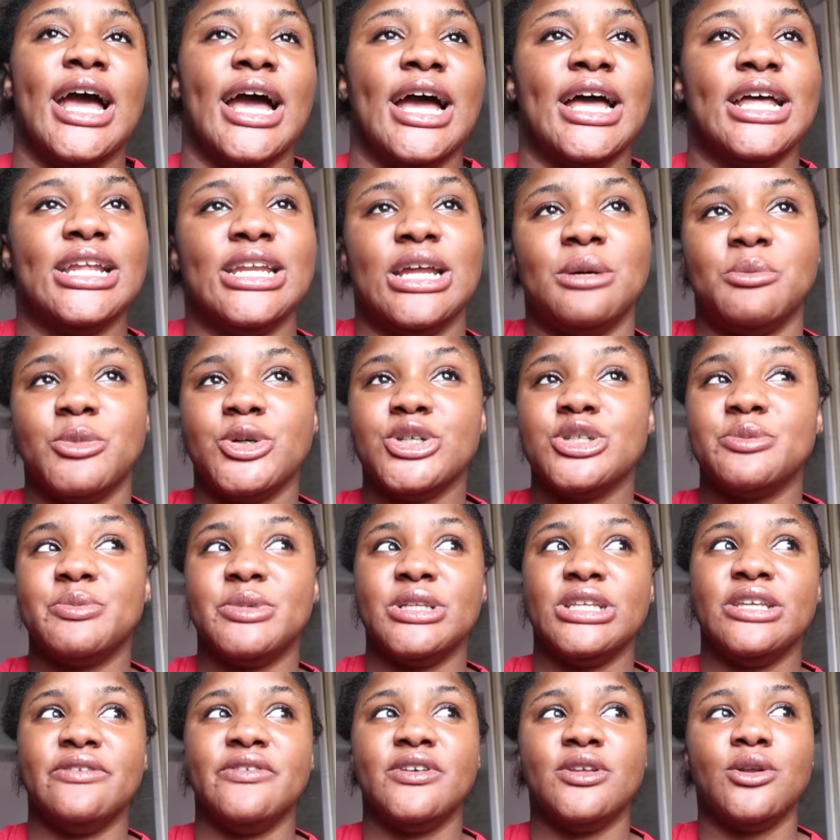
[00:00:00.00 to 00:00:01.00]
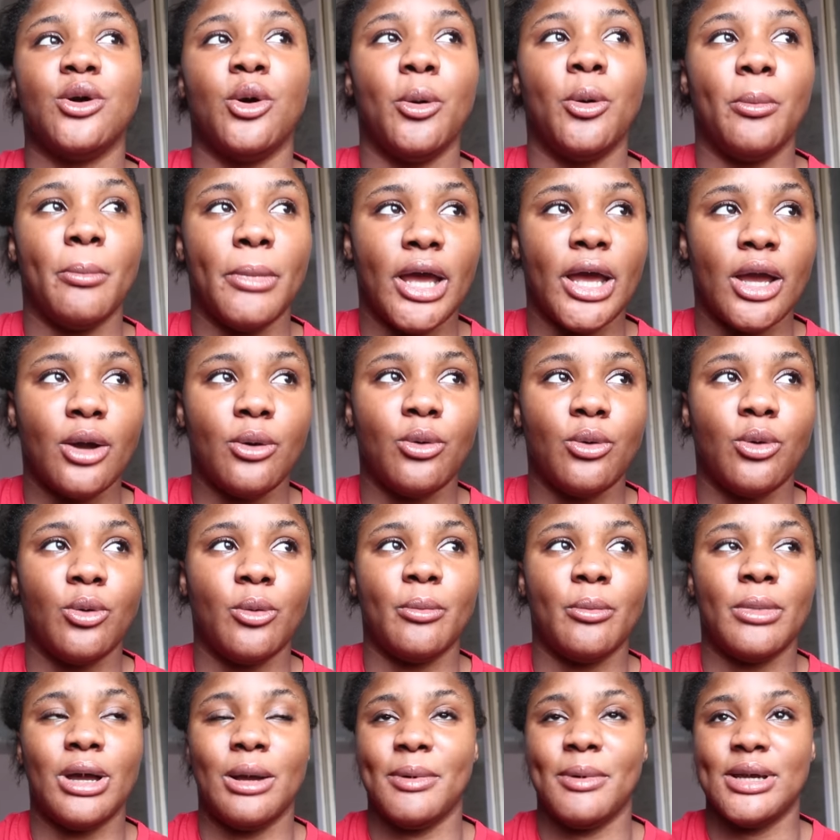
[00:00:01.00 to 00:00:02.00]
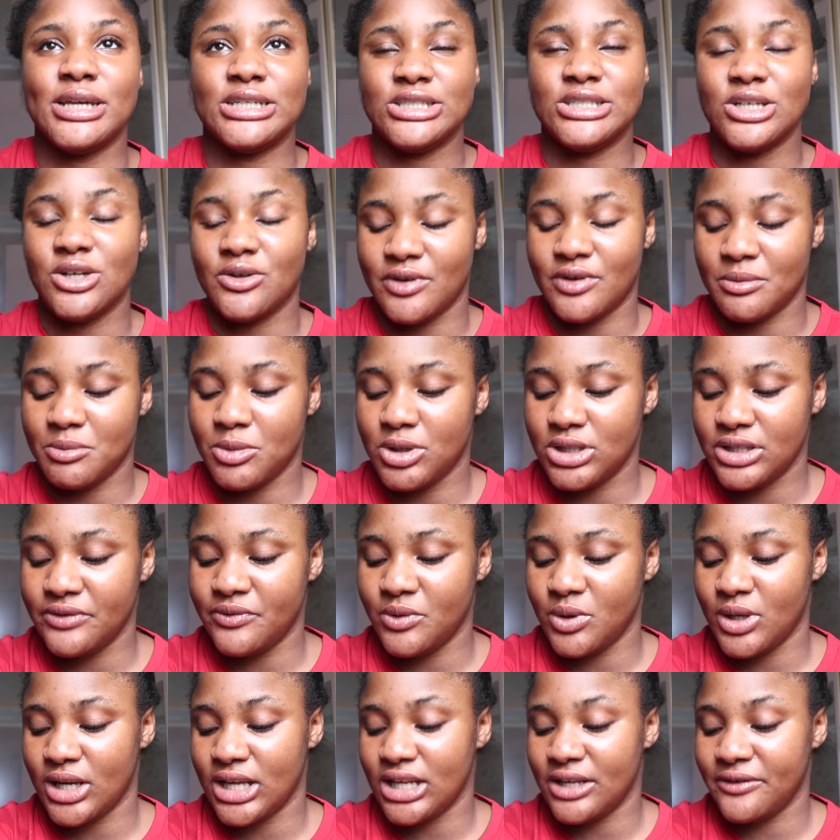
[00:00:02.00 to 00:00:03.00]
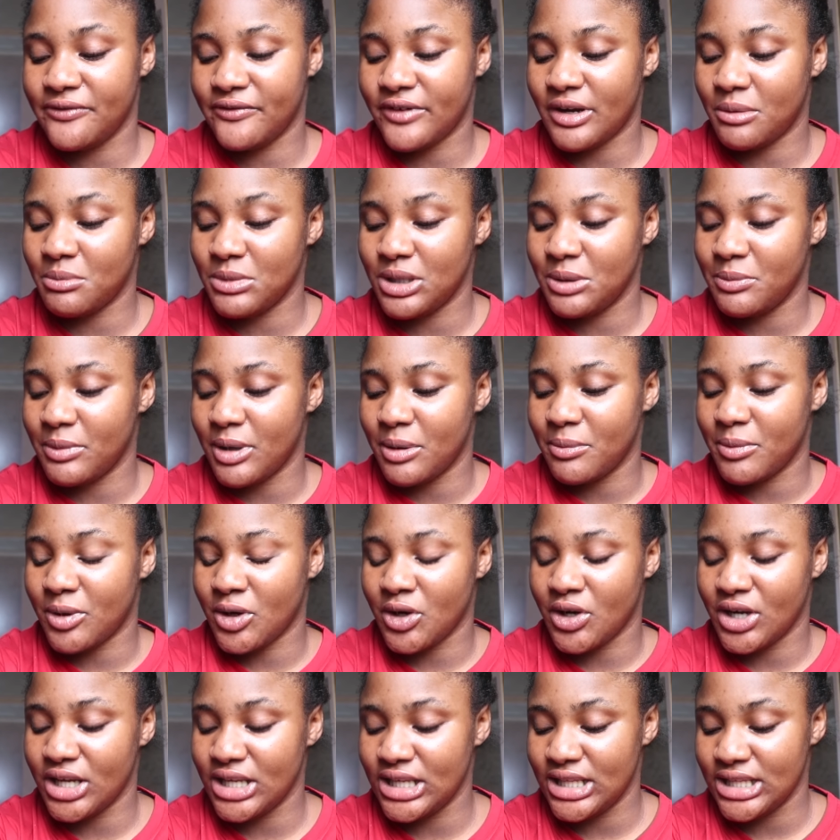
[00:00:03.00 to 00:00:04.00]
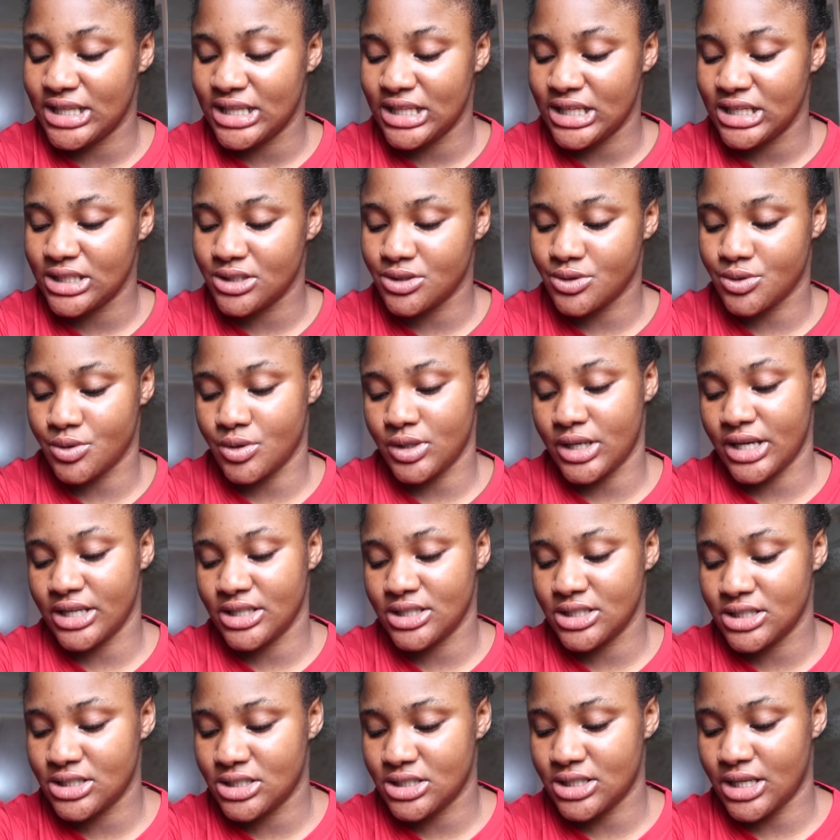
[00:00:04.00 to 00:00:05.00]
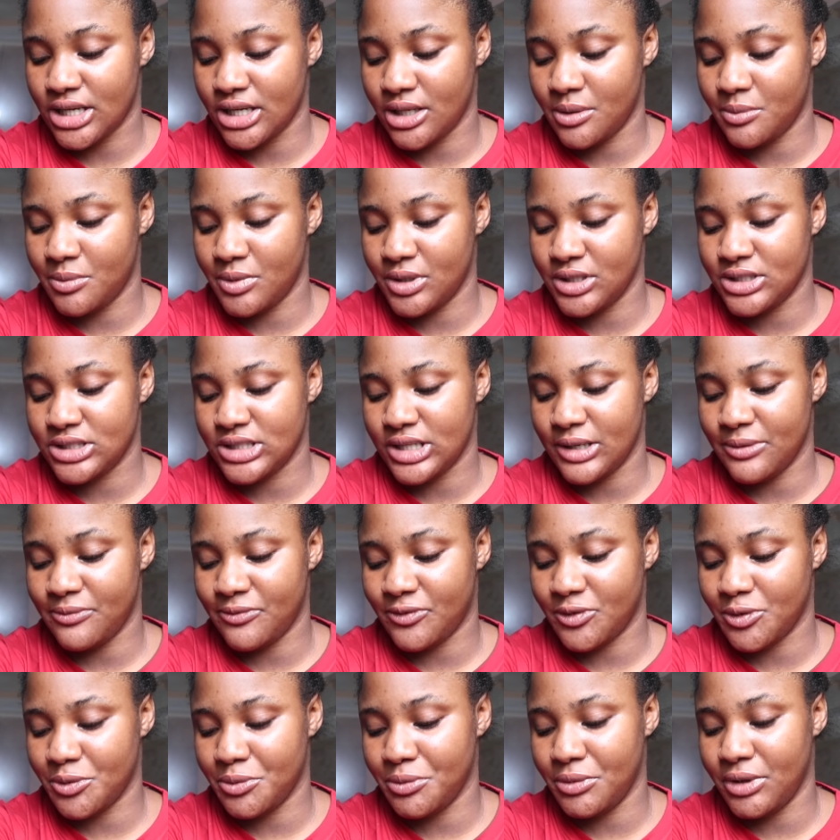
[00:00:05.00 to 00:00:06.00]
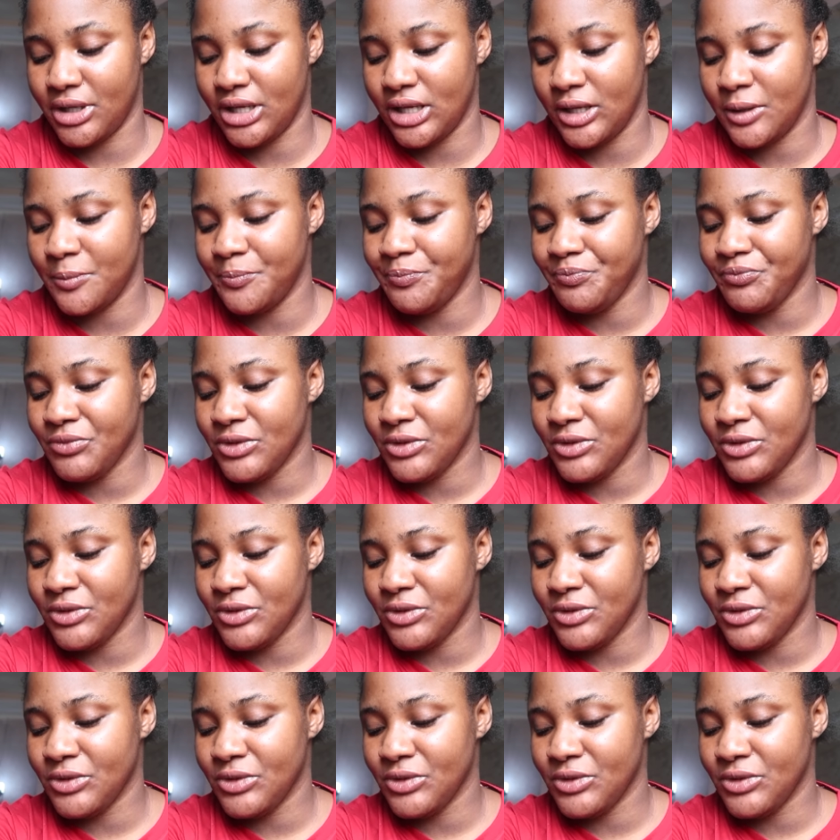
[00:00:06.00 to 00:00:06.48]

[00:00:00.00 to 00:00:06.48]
And I'm going to be living on my own by myself. I'm not leaving any family member or anything. So like, this is like a big step for me.